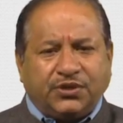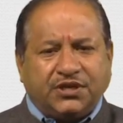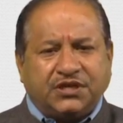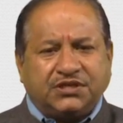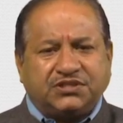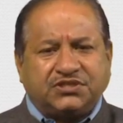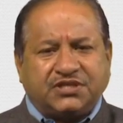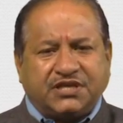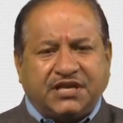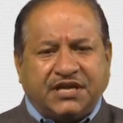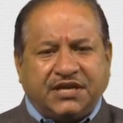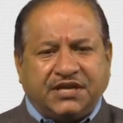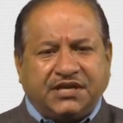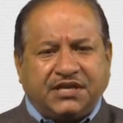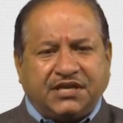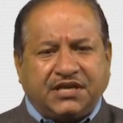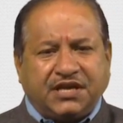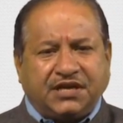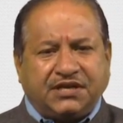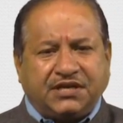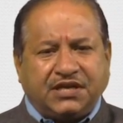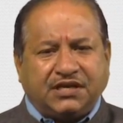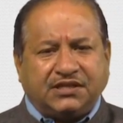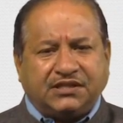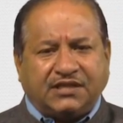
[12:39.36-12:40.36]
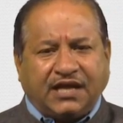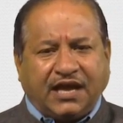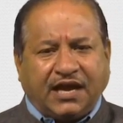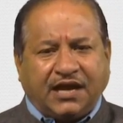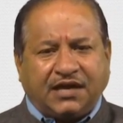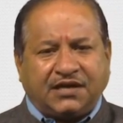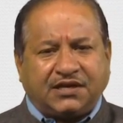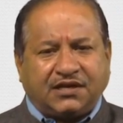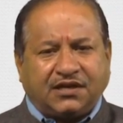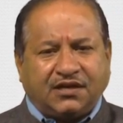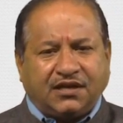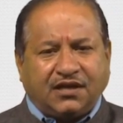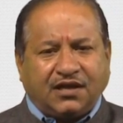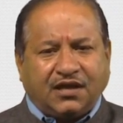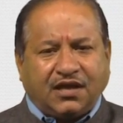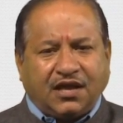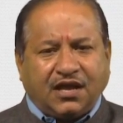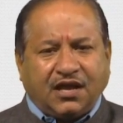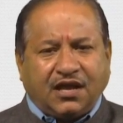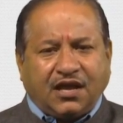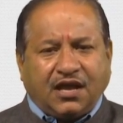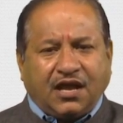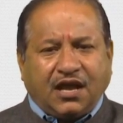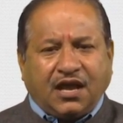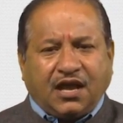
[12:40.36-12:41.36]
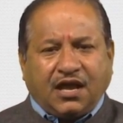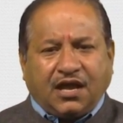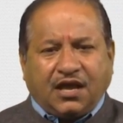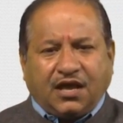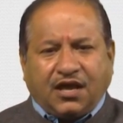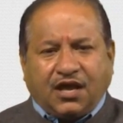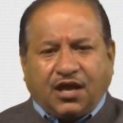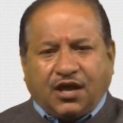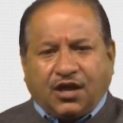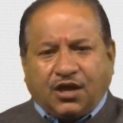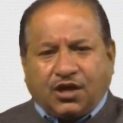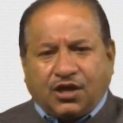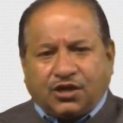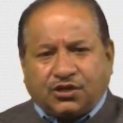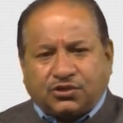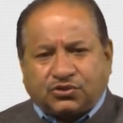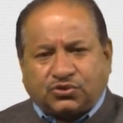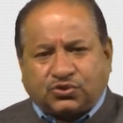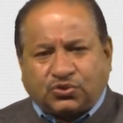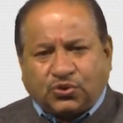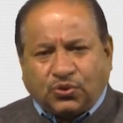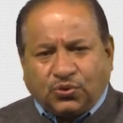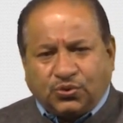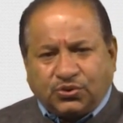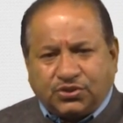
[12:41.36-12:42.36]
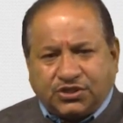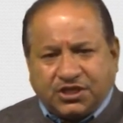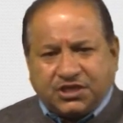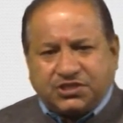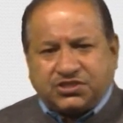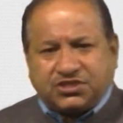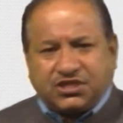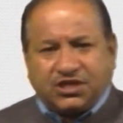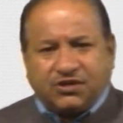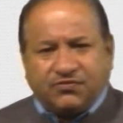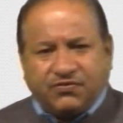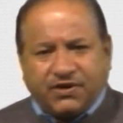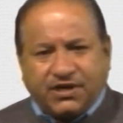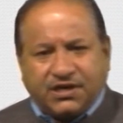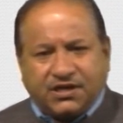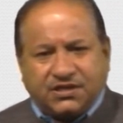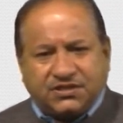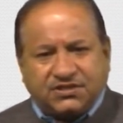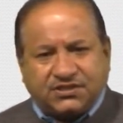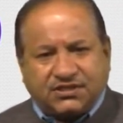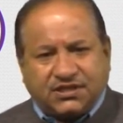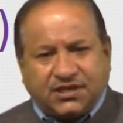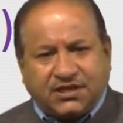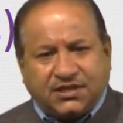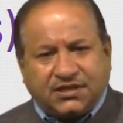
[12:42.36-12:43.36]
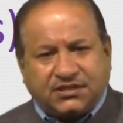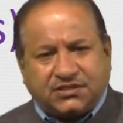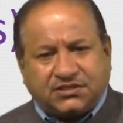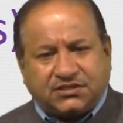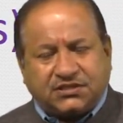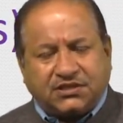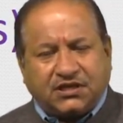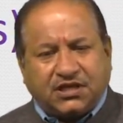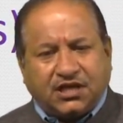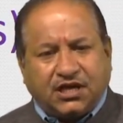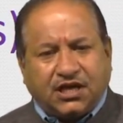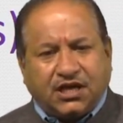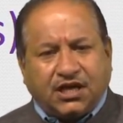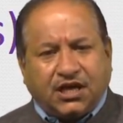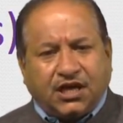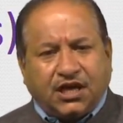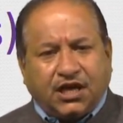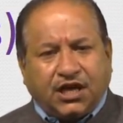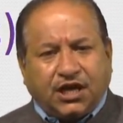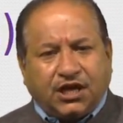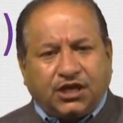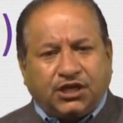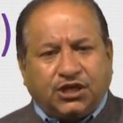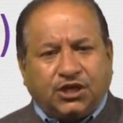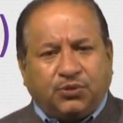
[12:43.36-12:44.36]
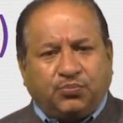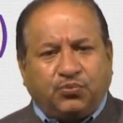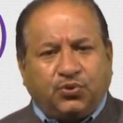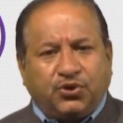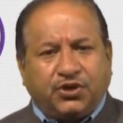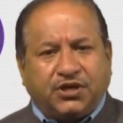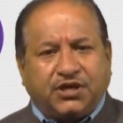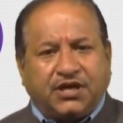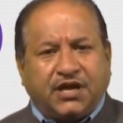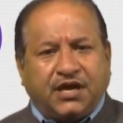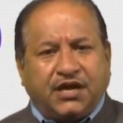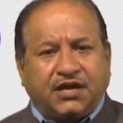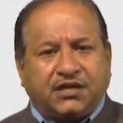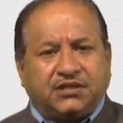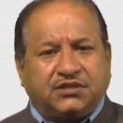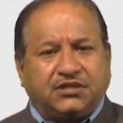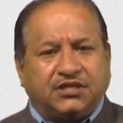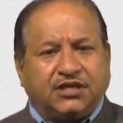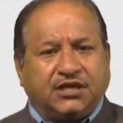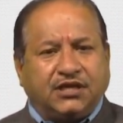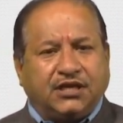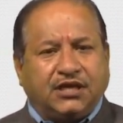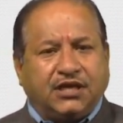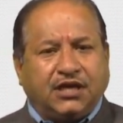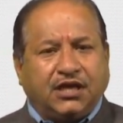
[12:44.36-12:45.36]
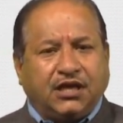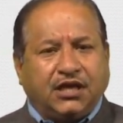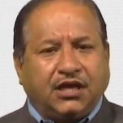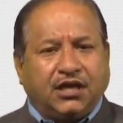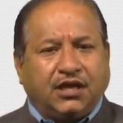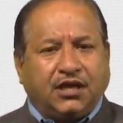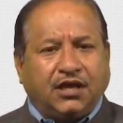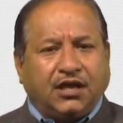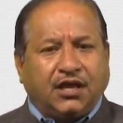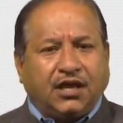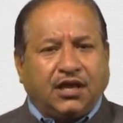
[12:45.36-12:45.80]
is indicating that through these evidences, if we get the